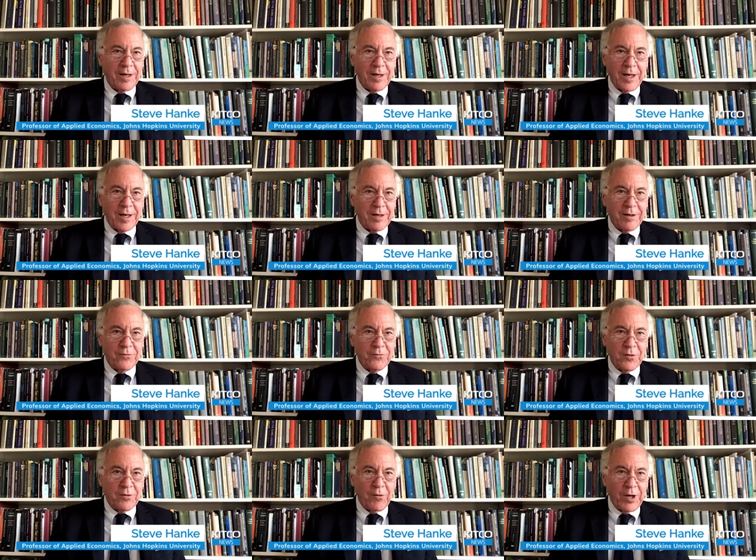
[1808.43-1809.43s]
it's
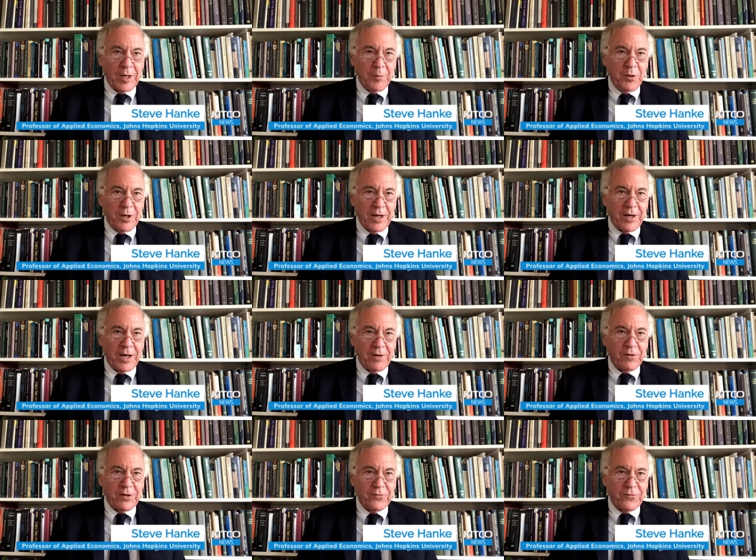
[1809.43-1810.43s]
incredible. Every
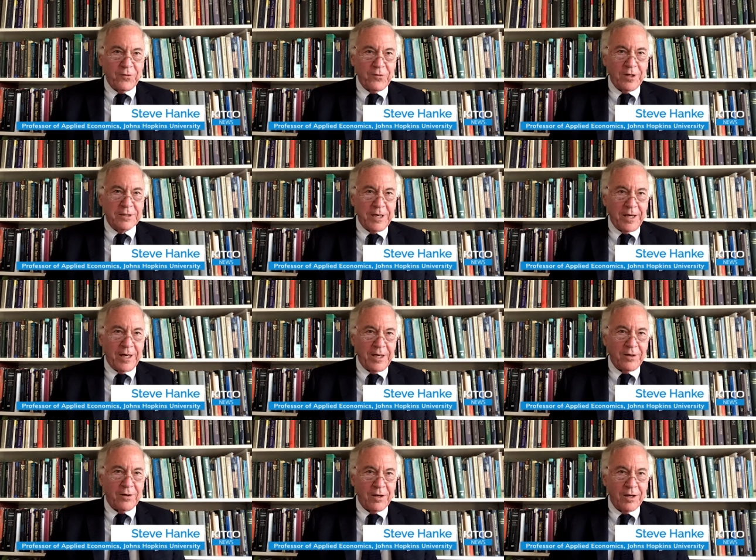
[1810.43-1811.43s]
single
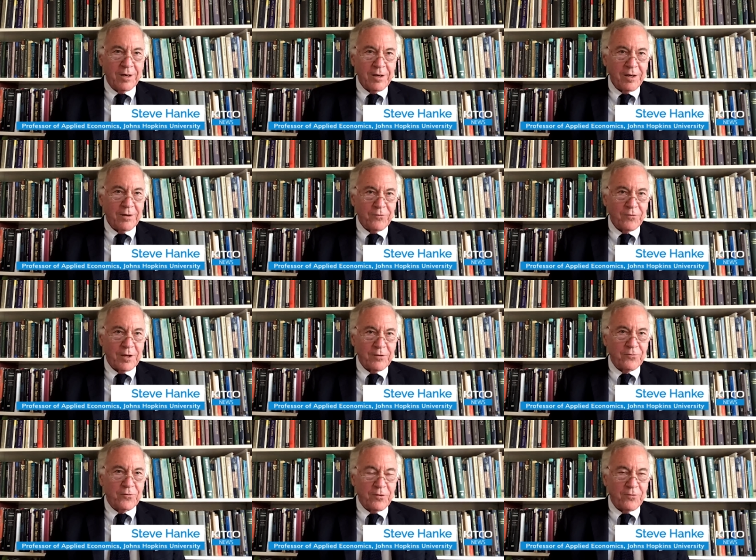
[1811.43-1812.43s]
day, it's
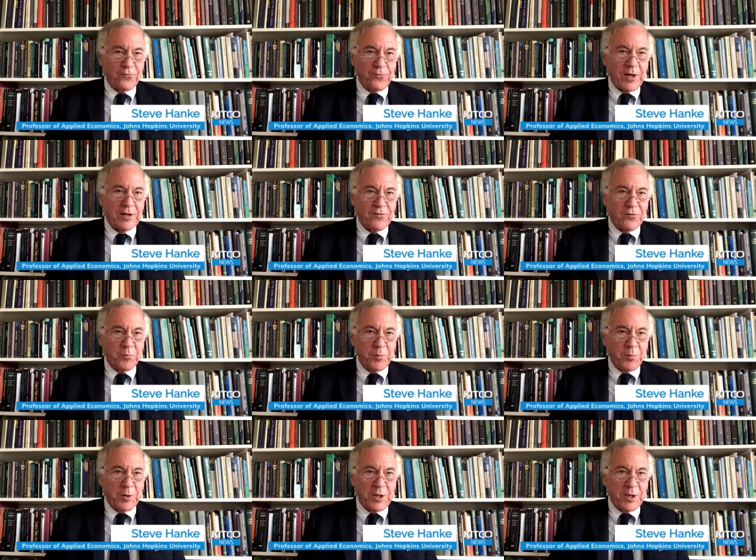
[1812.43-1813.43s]
just Fed
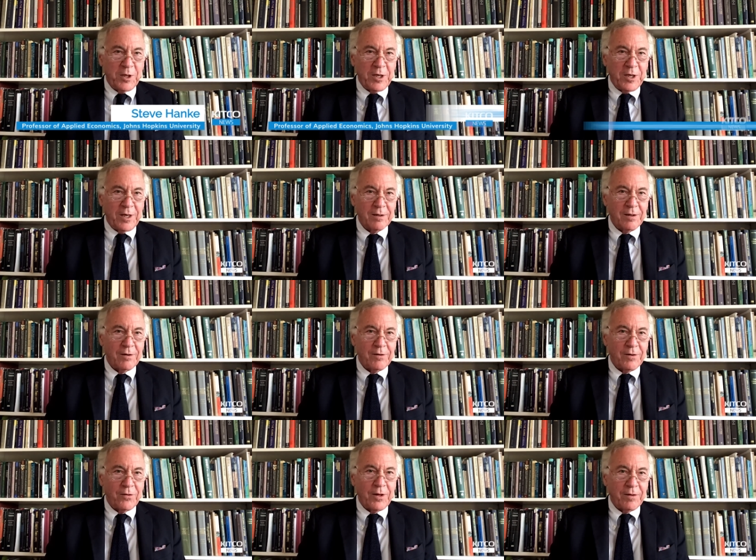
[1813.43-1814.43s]
speak.
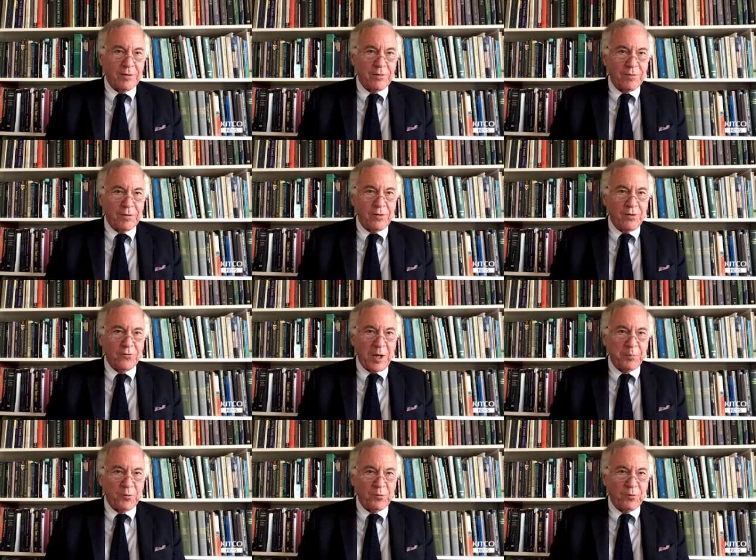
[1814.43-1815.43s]
The
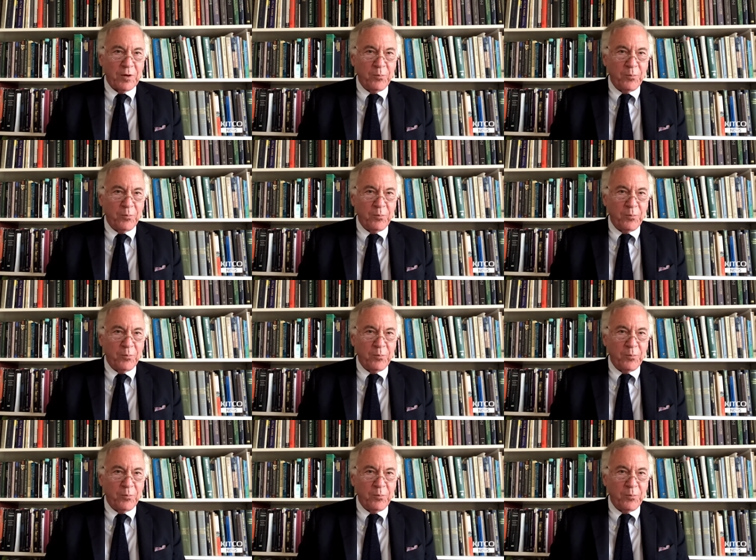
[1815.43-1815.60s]
newspaper